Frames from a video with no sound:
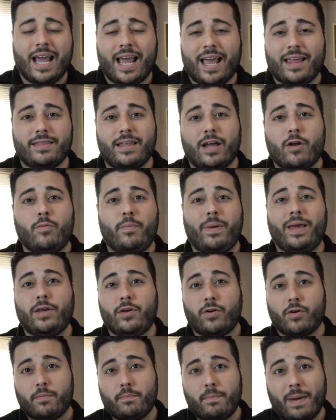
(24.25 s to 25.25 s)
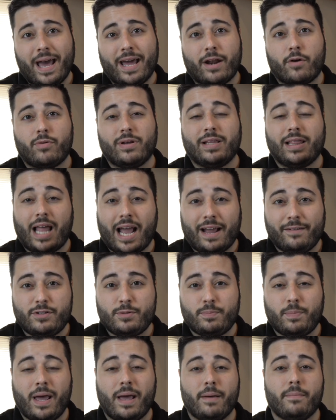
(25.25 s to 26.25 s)
and that'll make your battery
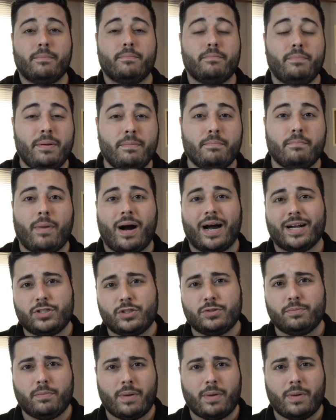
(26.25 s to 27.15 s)
lifespan be much,